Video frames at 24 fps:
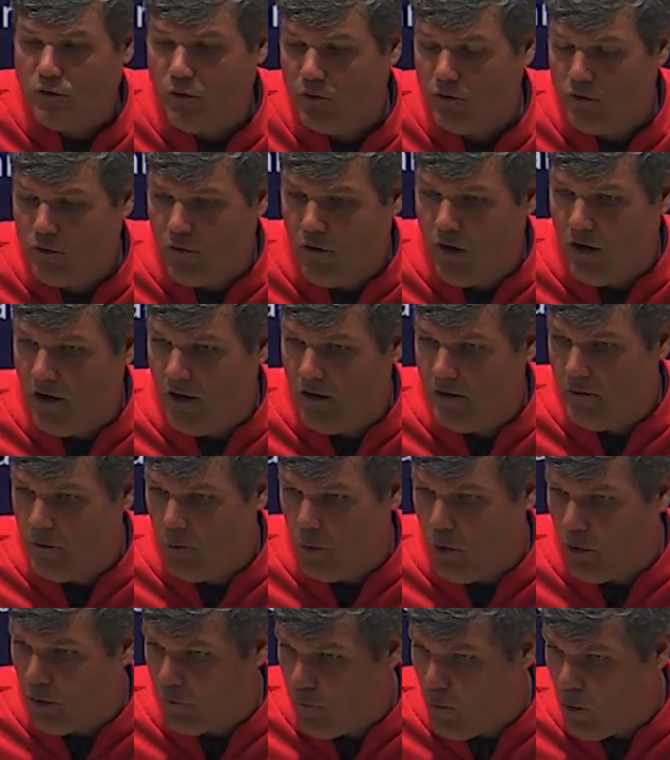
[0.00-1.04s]
Orgeron.
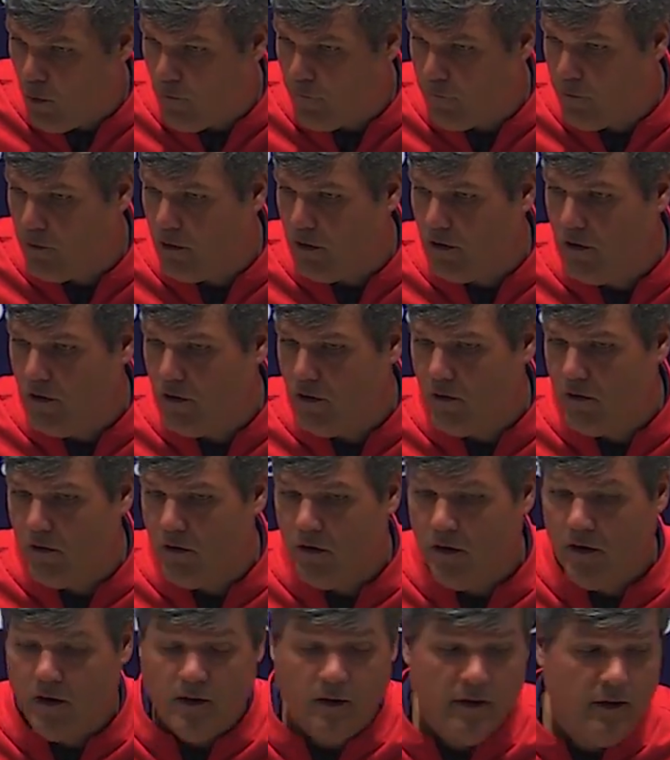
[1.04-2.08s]
Worked for him for a year.
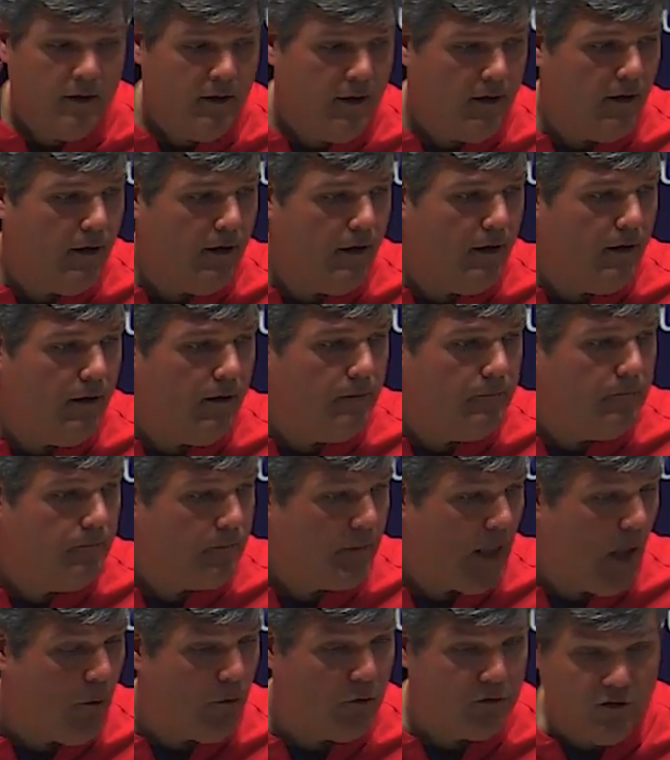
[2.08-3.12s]

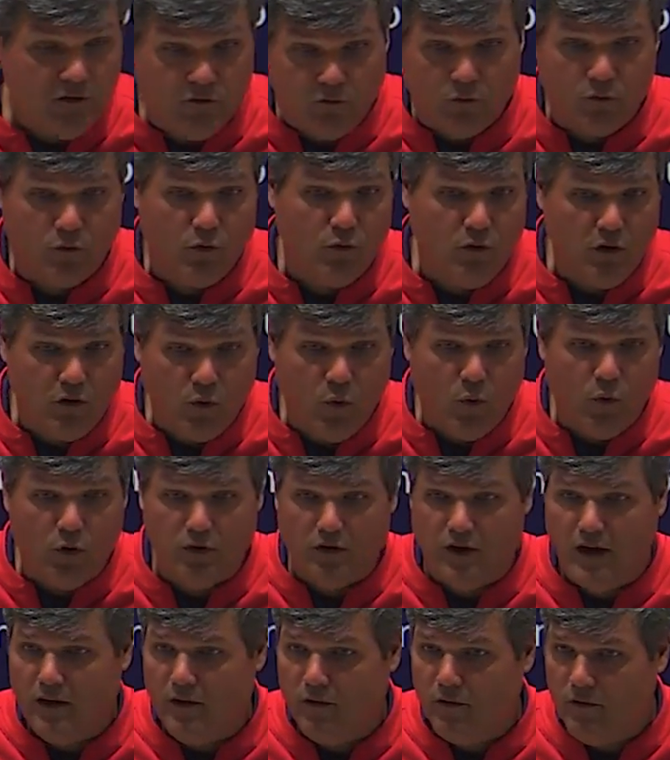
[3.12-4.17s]
I was his recruiting
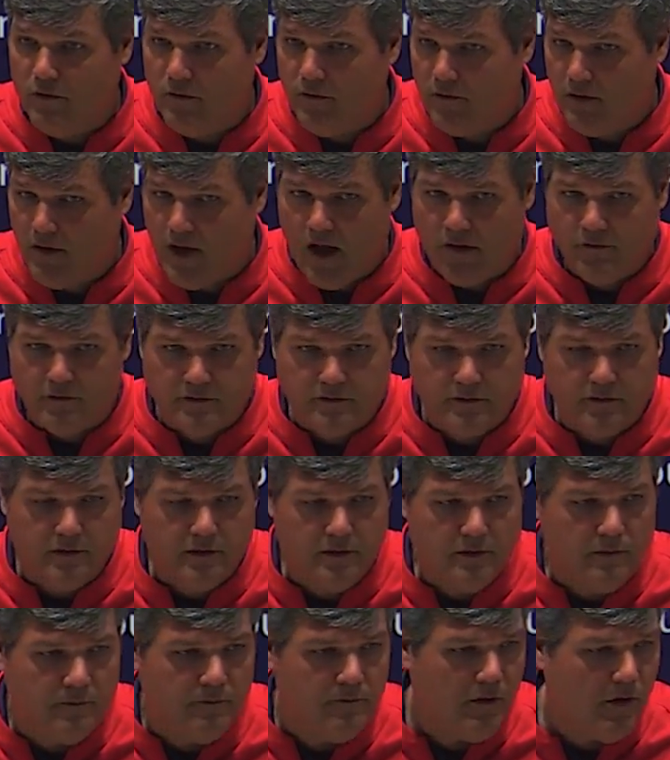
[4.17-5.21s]
coordinator.
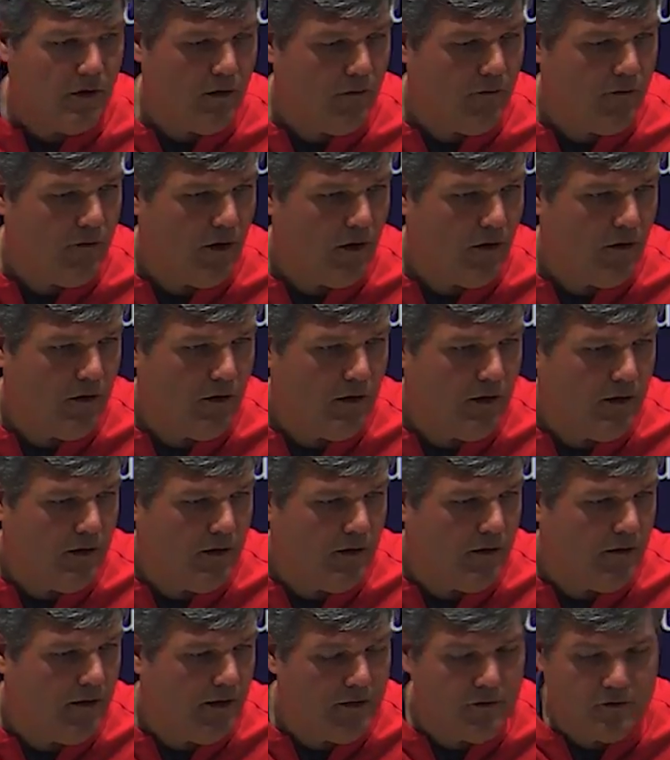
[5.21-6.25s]
Obviously, very
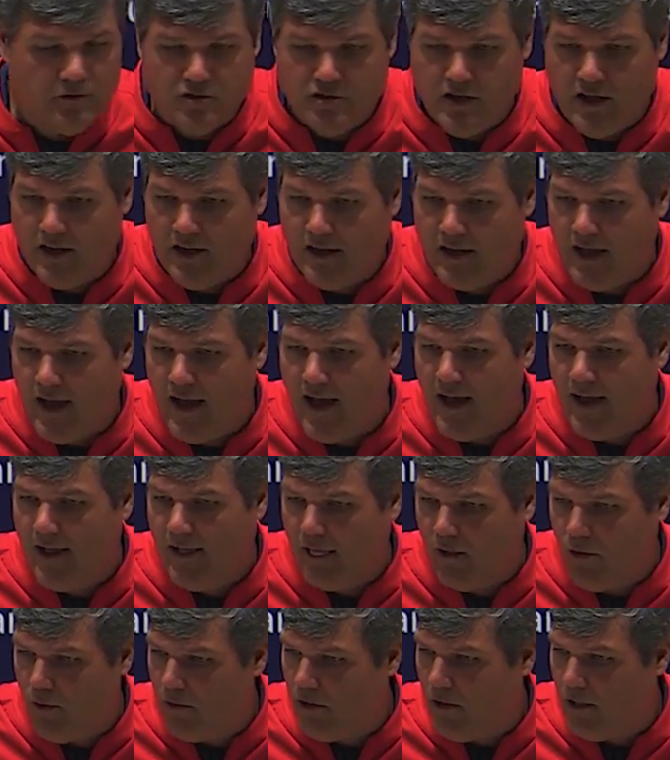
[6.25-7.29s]
energetic guy.
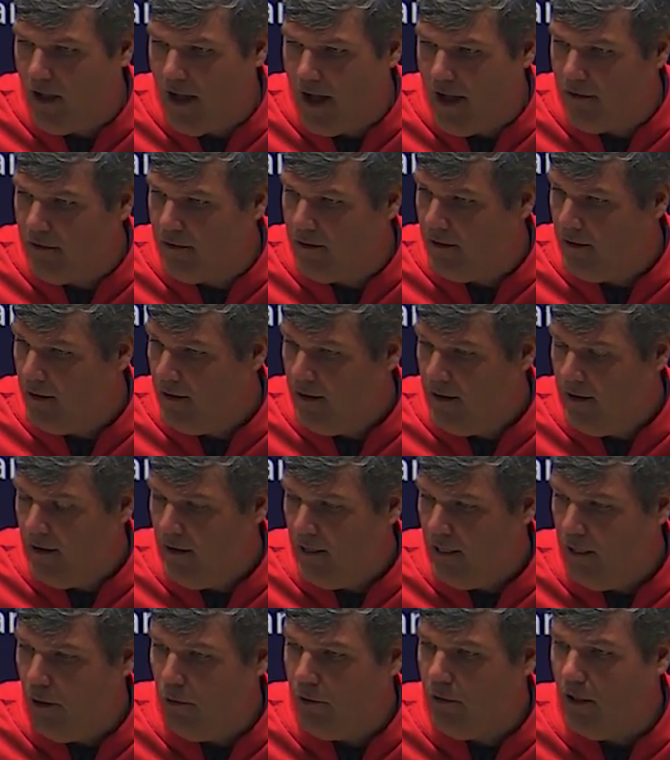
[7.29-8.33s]
Learned a
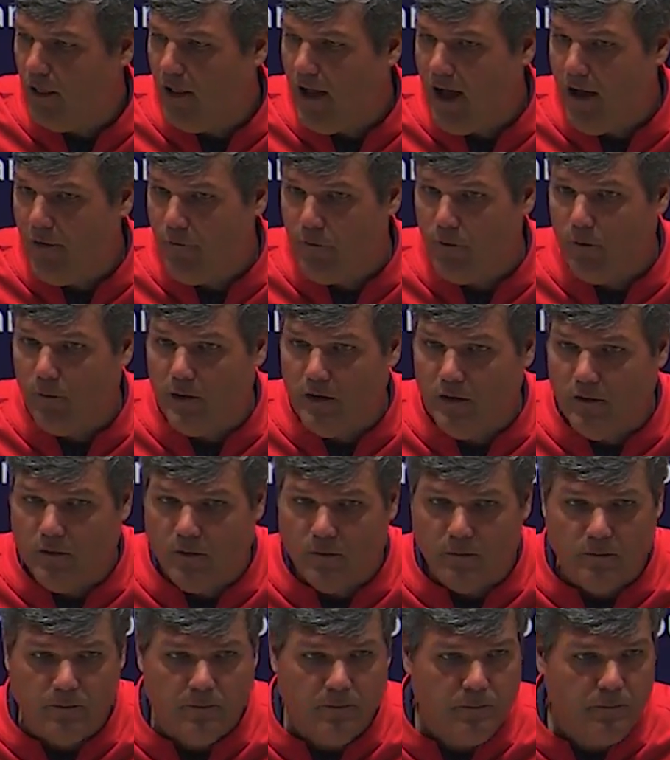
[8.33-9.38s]
lot from
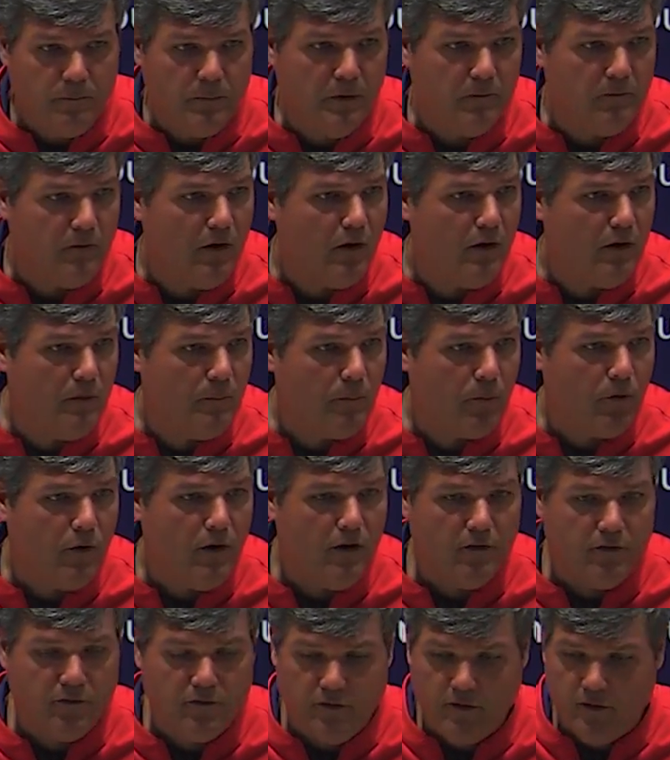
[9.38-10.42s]
him. Been very
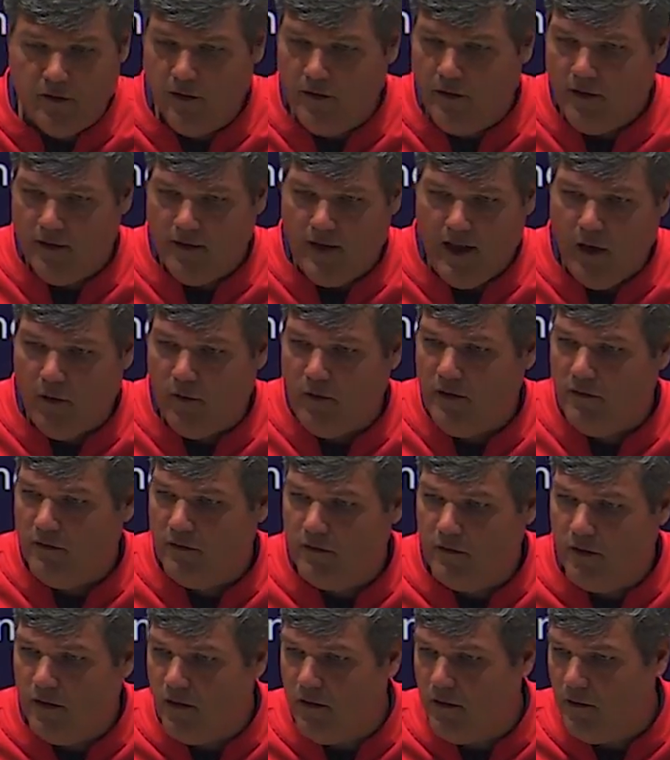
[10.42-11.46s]
impressed how
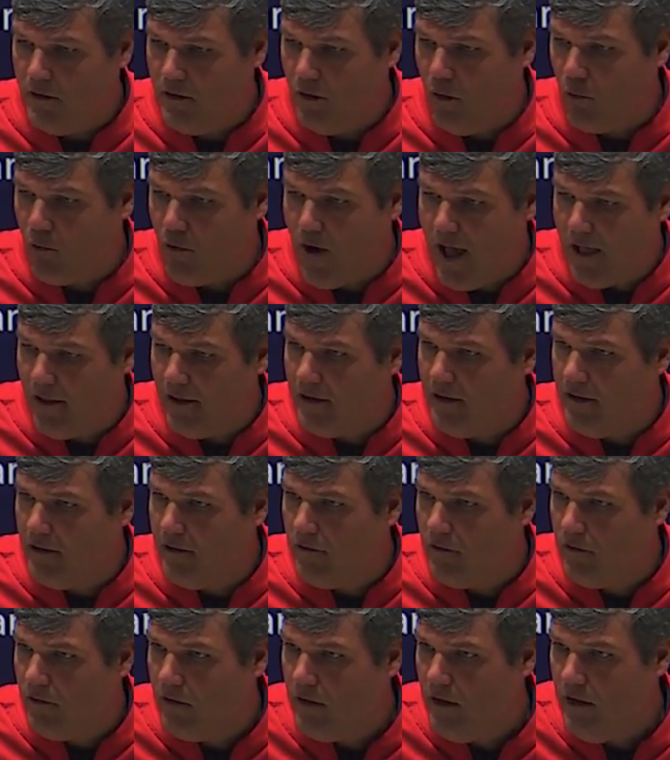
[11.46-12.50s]
he's rallied
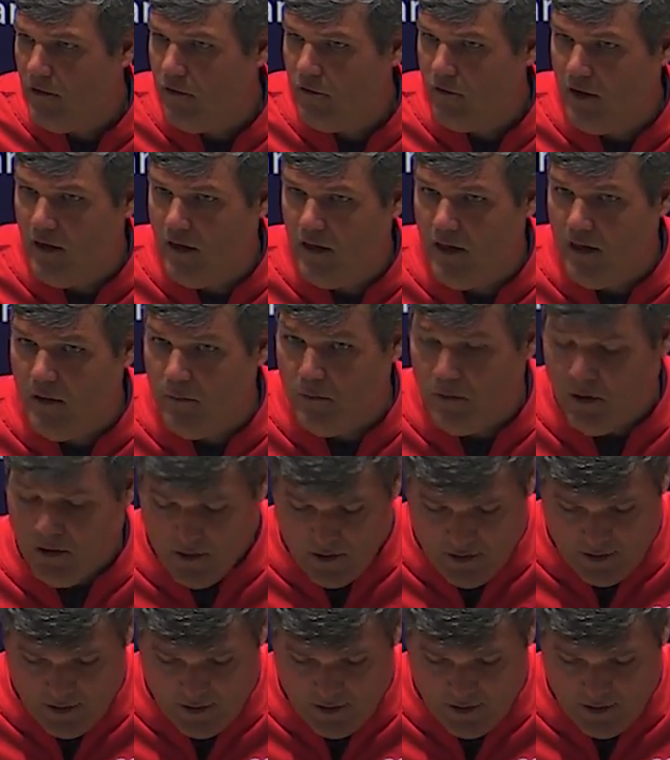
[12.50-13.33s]
his team.